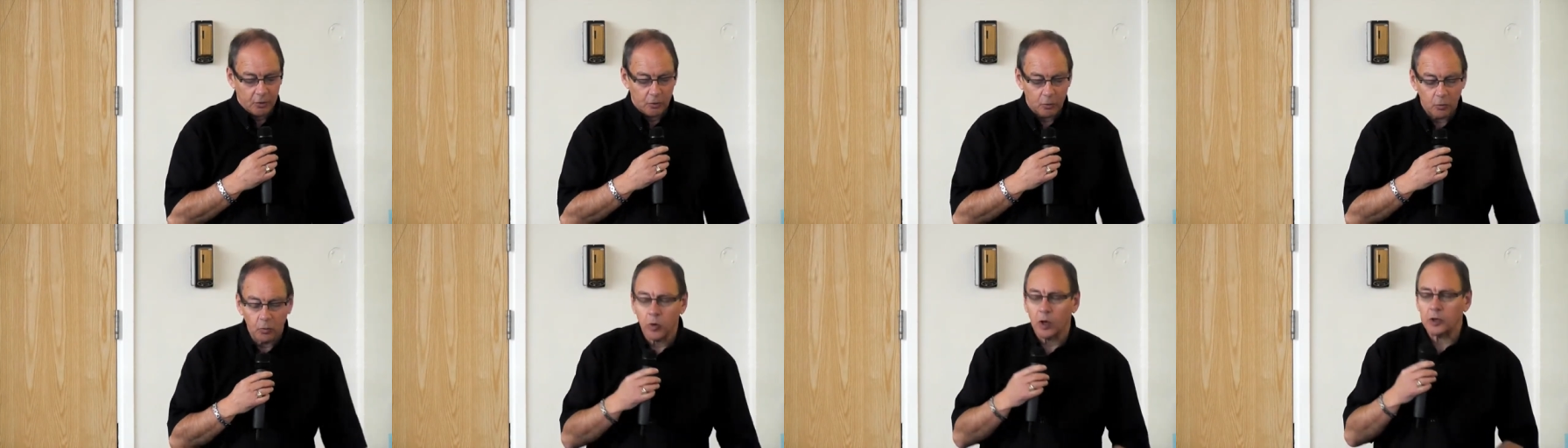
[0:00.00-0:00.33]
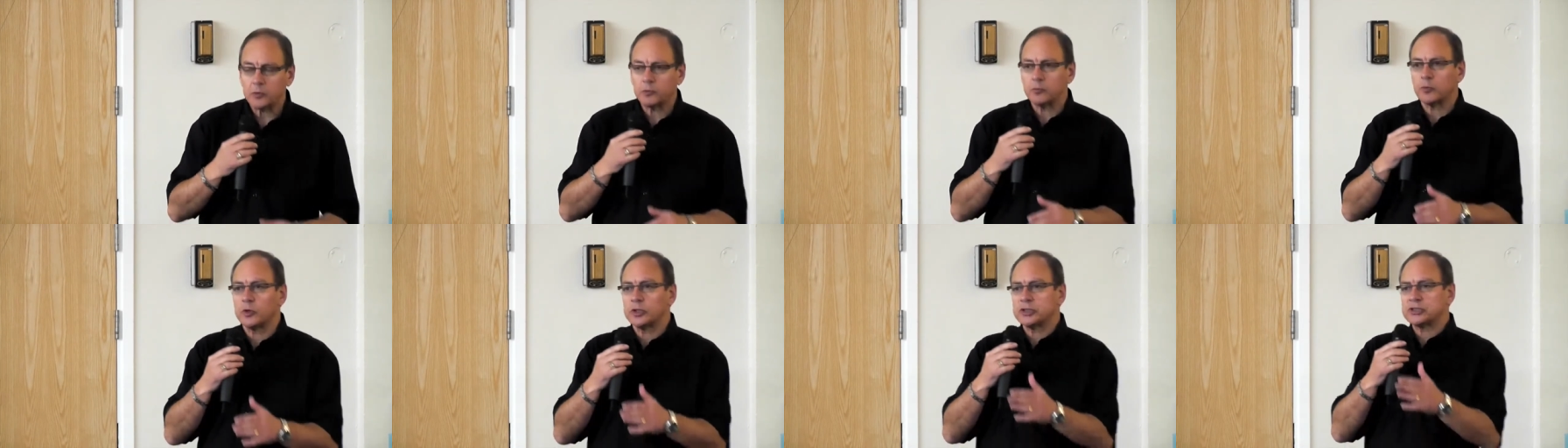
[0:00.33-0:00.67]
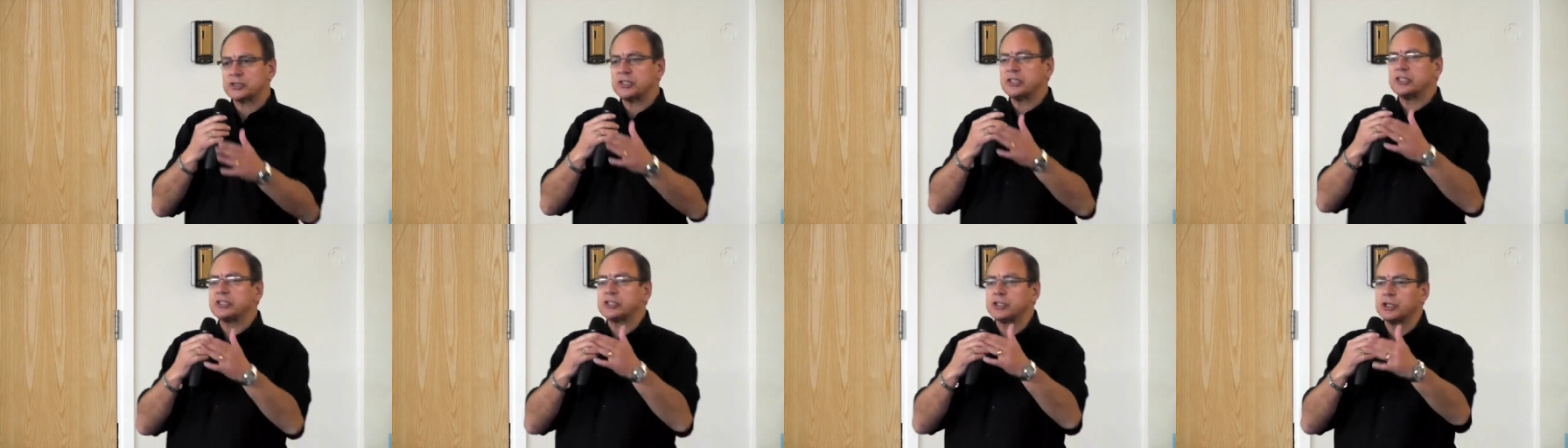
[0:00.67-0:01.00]
What
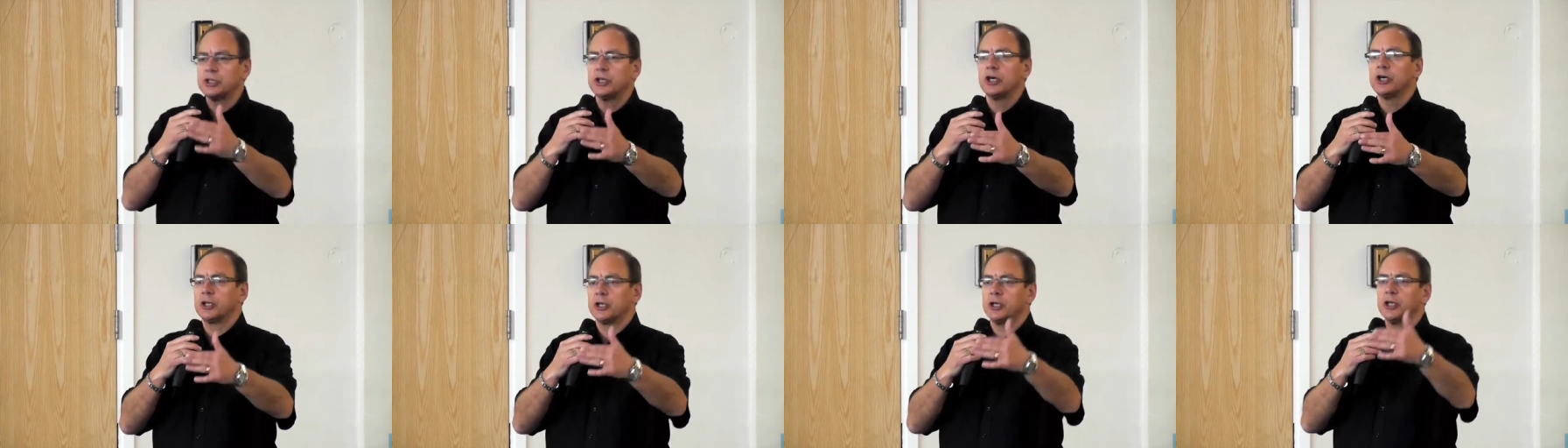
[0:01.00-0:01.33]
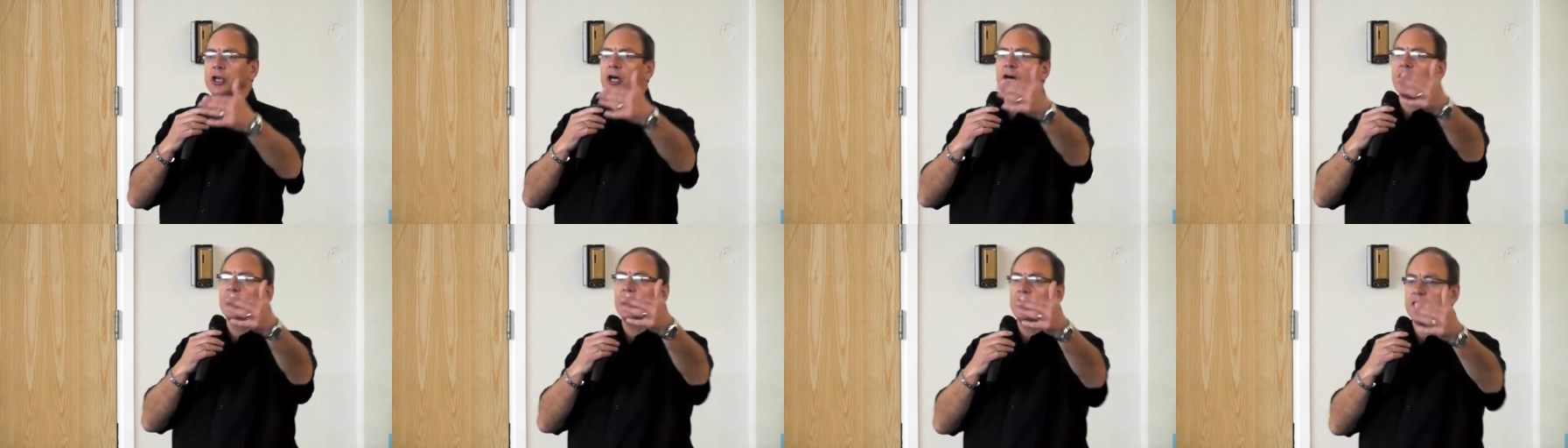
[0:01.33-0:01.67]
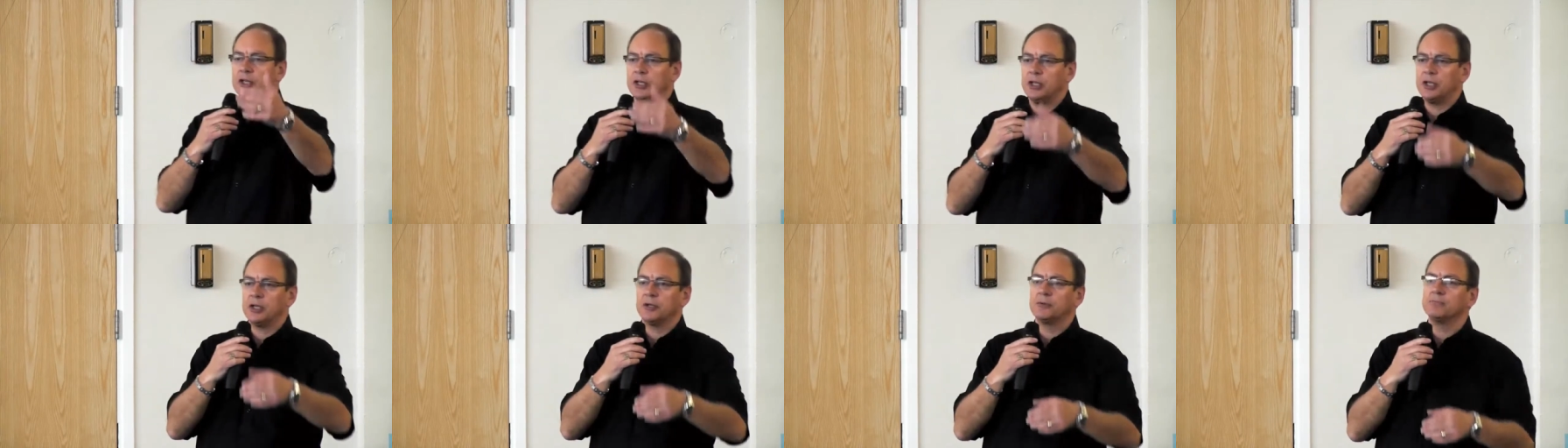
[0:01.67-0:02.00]
was this curtain
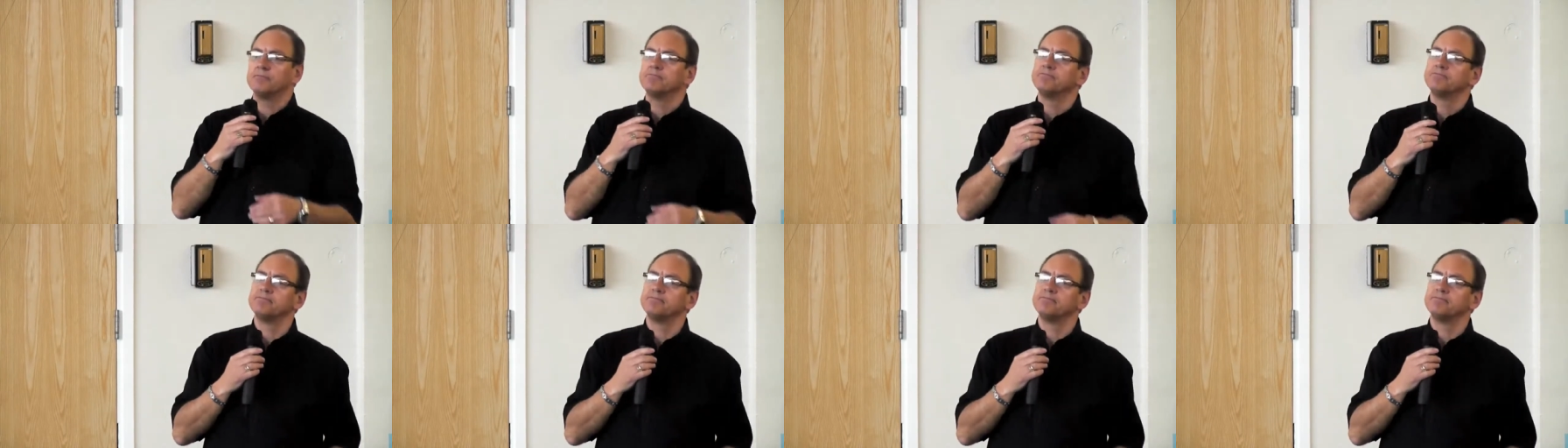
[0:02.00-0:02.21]
hiding?